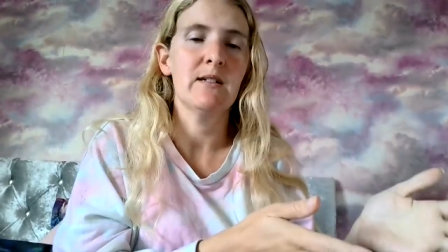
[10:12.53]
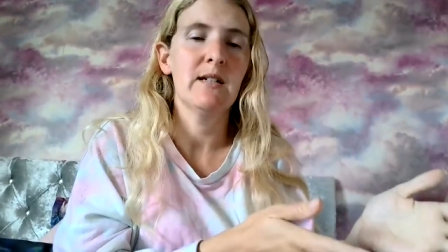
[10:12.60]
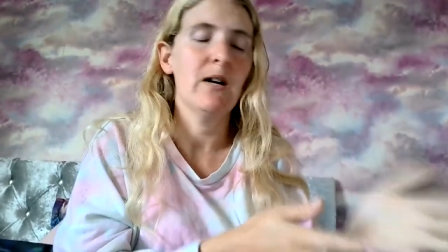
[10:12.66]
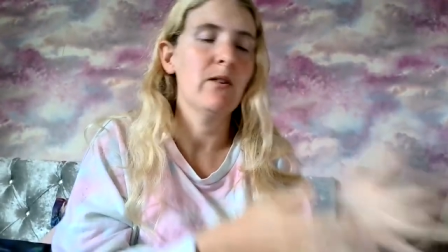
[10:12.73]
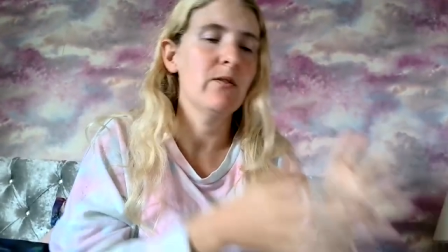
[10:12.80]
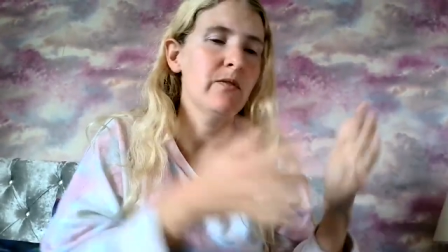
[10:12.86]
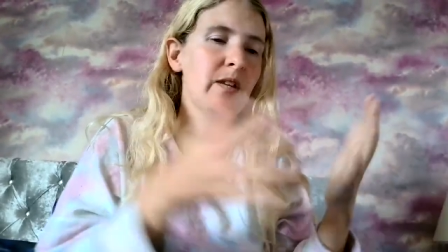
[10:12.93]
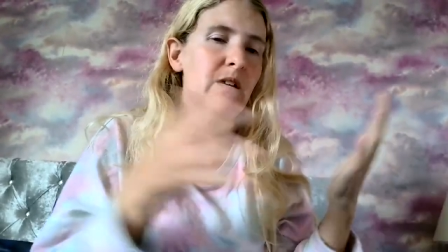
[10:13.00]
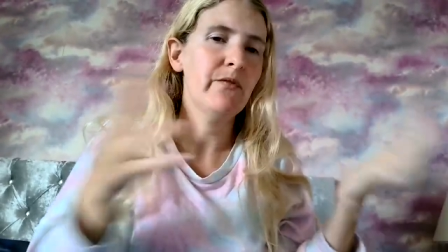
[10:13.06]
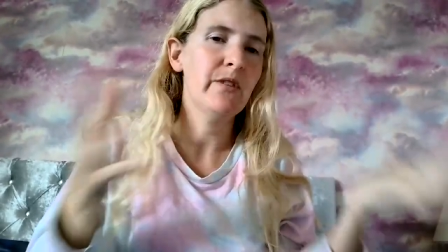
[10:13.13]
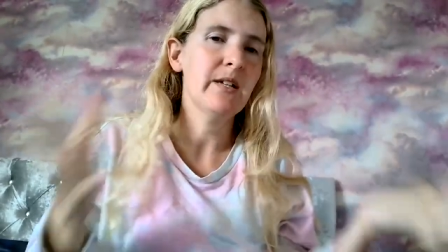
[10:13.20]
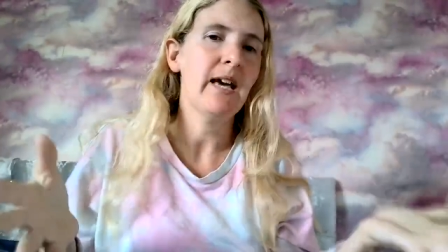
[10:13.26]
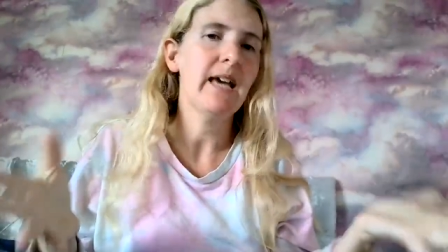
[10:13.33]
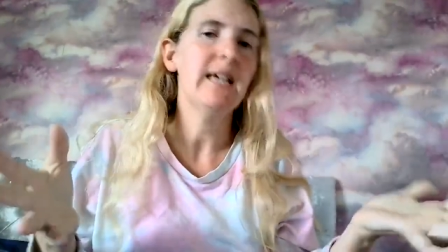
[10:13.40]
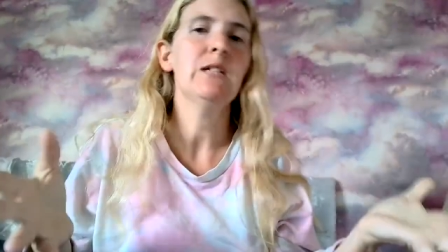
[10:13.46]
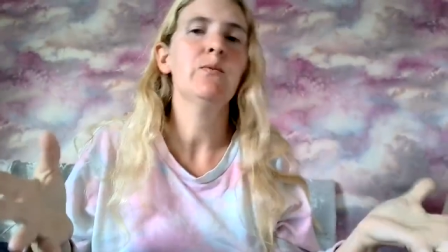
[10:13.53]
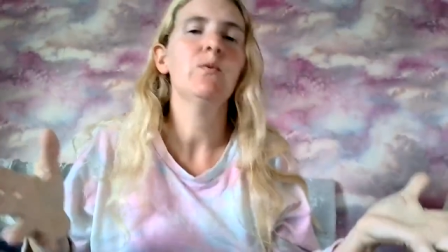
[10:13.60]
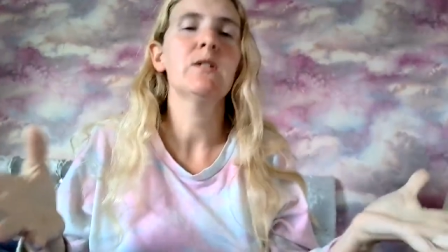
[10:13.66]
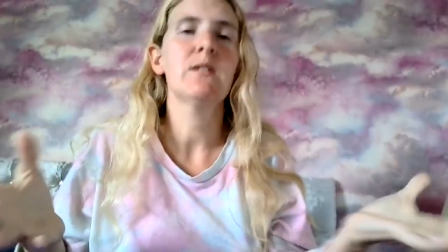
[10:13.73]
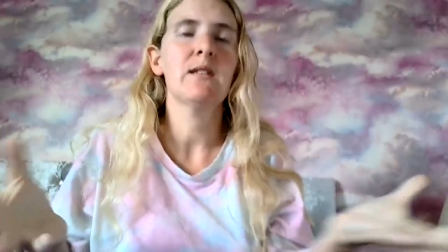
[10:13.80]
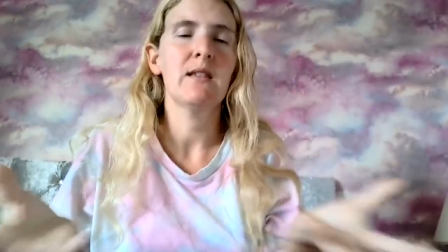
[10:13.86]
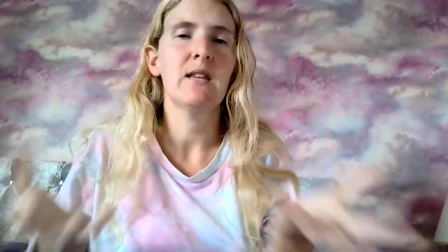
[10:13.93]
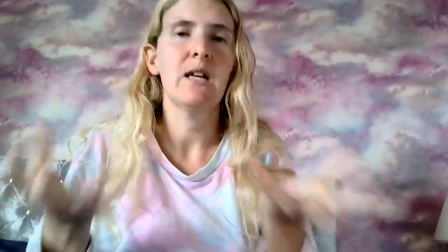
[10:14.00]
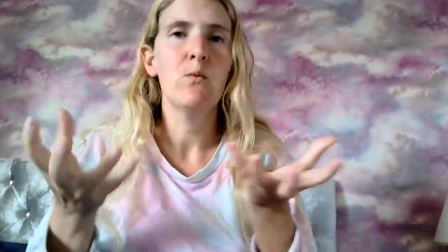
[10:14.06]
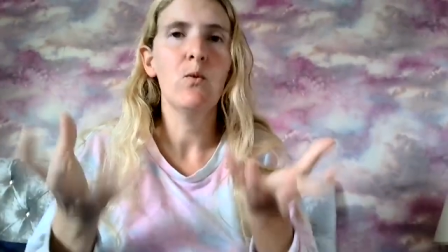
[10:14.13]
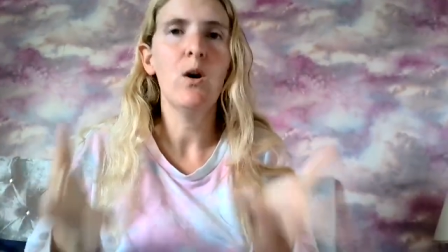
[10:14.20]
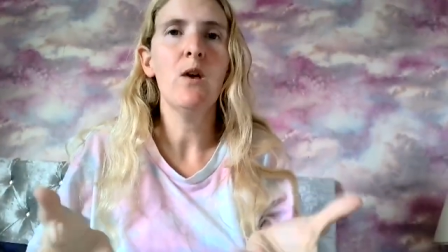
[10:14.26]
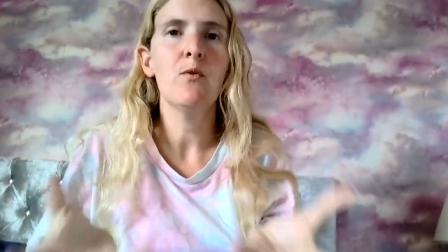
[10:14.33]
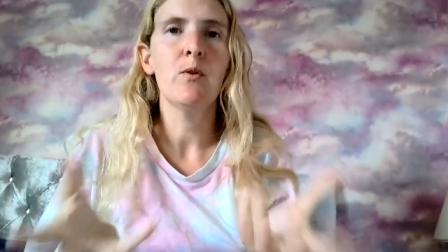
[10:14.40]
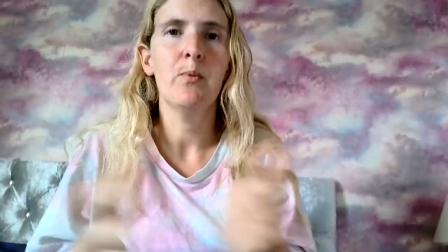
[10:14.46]
Now, if, if the case was that they
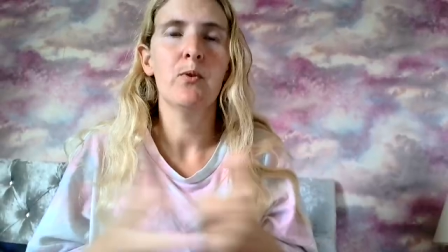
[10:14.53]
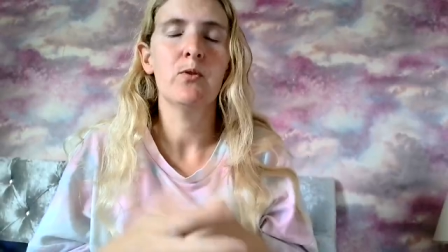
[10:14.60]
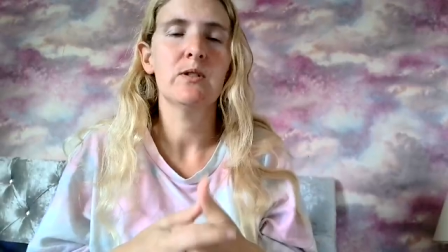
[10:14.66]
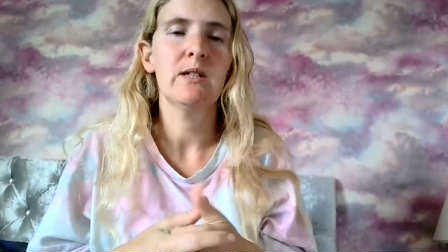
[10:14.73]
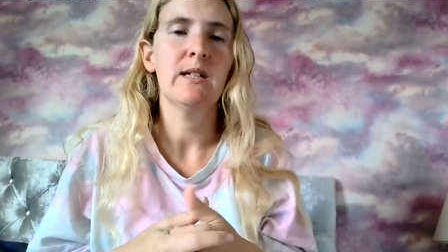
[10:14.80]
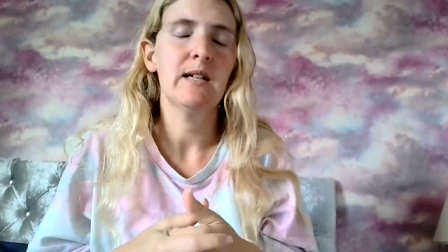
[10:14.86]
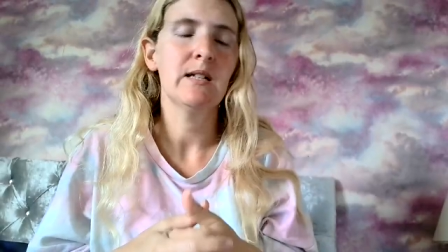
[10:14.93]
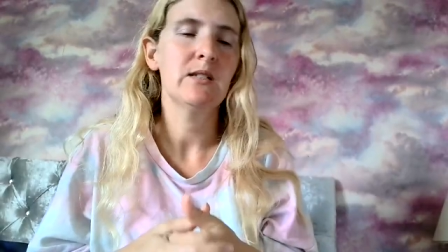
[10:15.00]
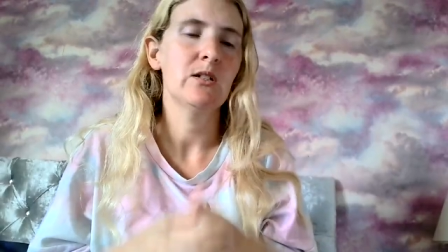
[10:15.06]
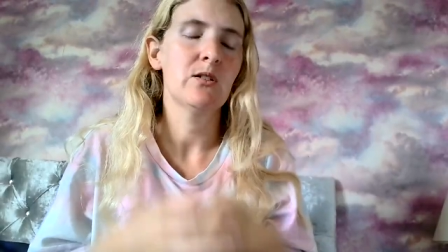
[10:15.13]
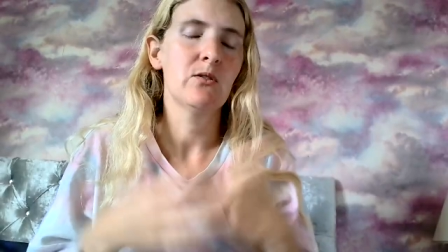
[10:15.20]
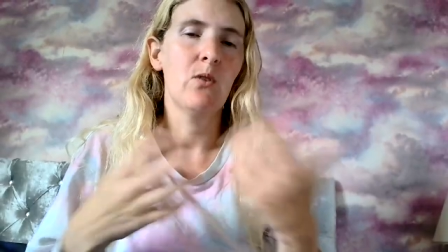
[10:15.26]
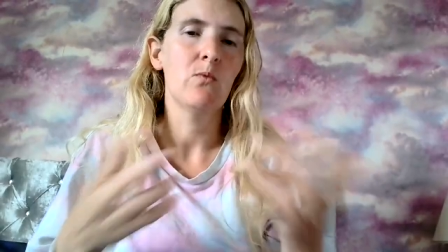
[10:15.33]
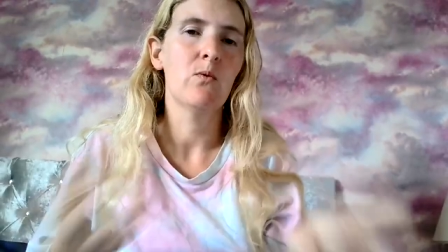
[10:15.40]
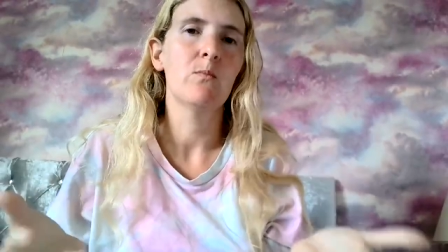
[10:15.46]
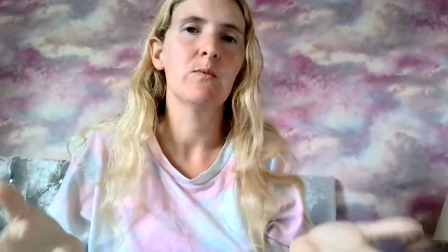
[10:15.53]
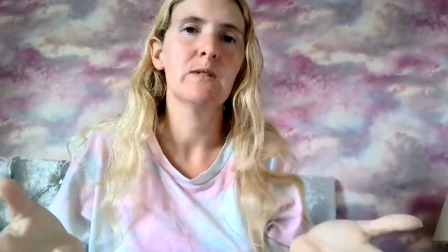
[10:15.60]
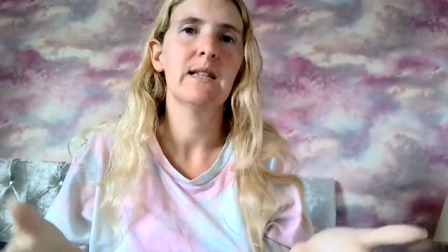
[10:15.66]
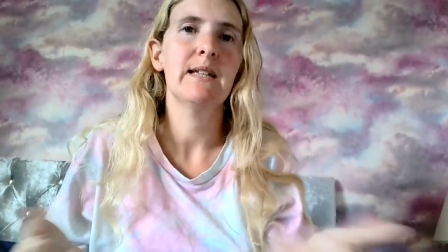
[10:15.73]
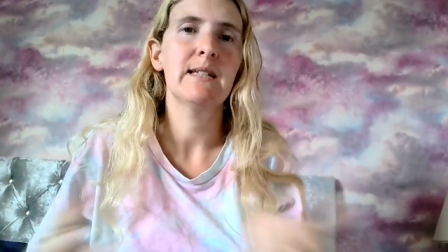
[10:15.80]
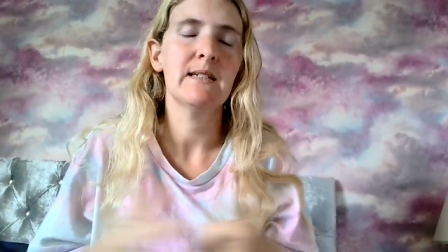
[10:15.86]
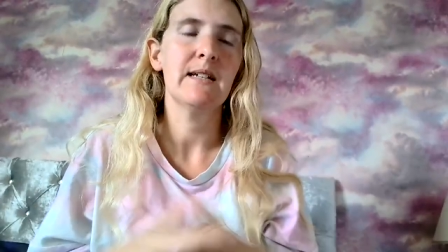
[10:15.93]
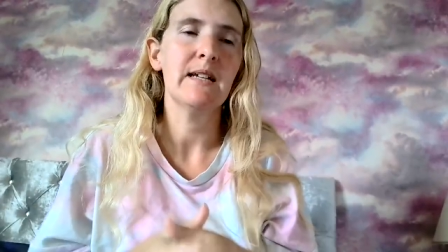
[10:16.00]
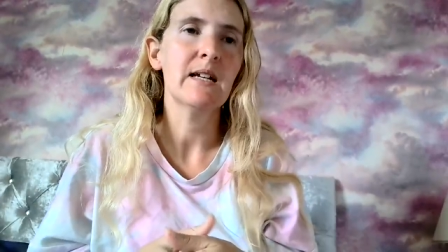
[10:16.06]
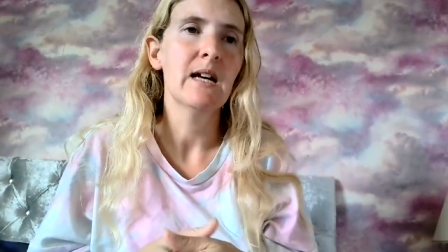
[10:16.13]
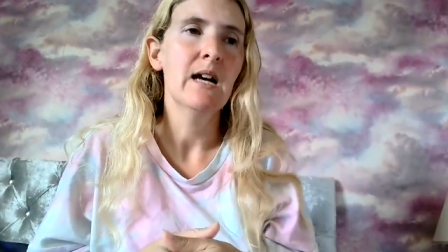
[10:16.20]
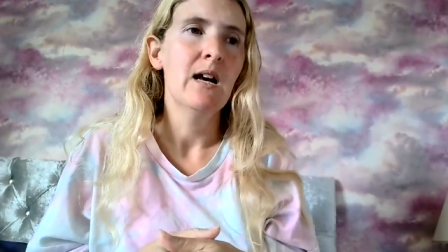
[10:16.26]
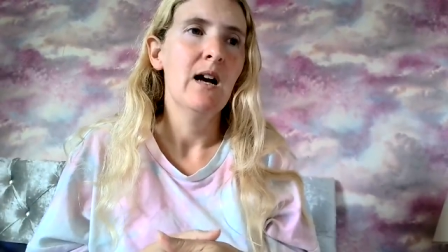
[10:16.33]
were reporting it, just no one was listening,